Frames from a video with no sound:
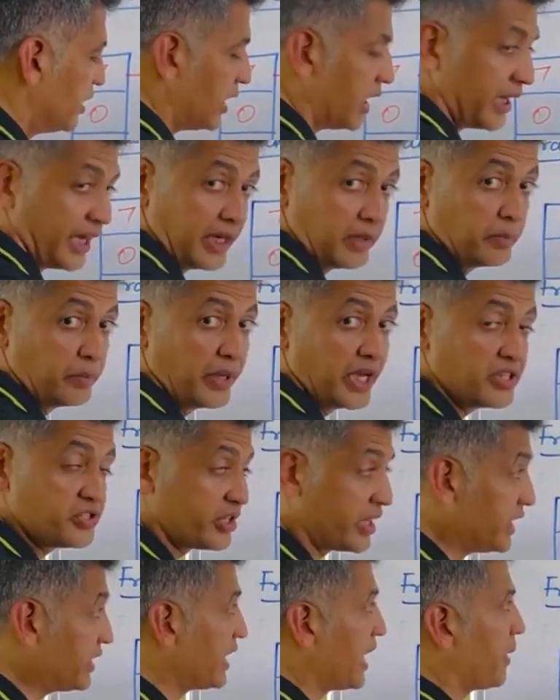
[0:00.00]
Again, page
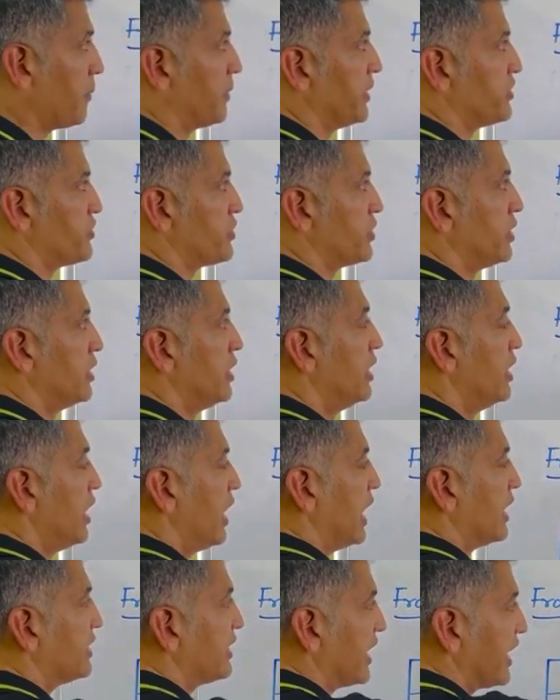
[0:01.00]
hit happens.
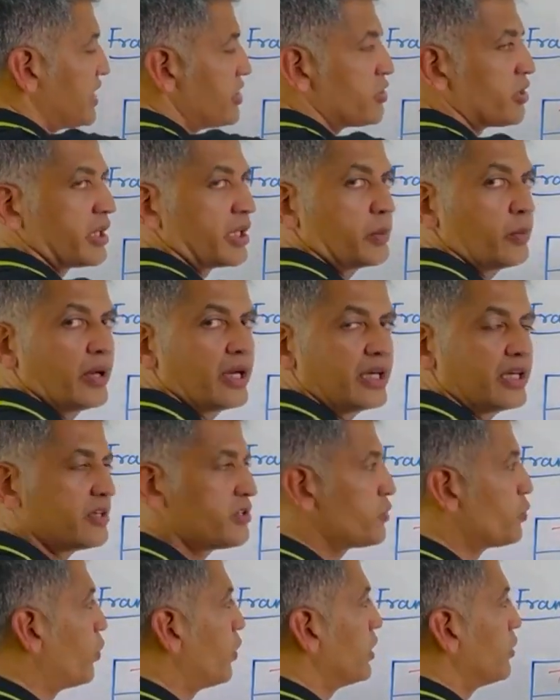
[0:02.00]
And the next required
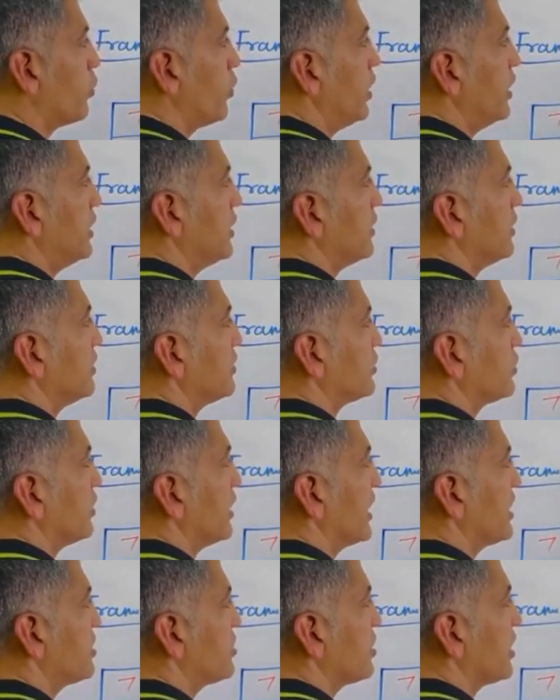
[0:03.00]
is what? So
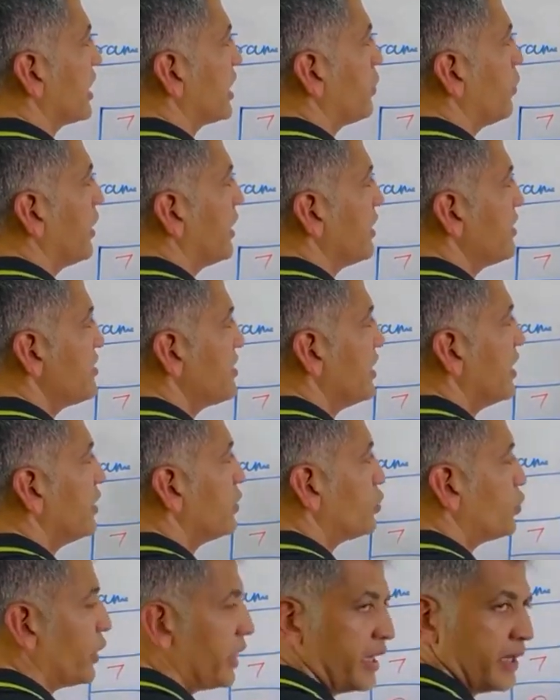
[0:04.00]
next required is
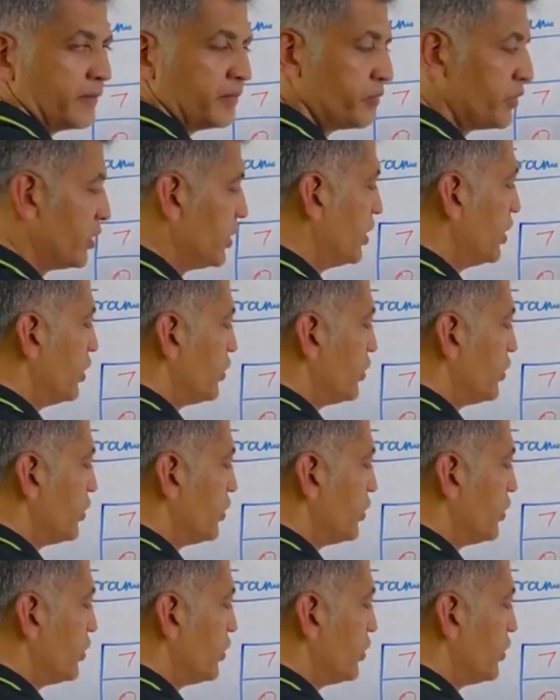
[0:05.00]
3.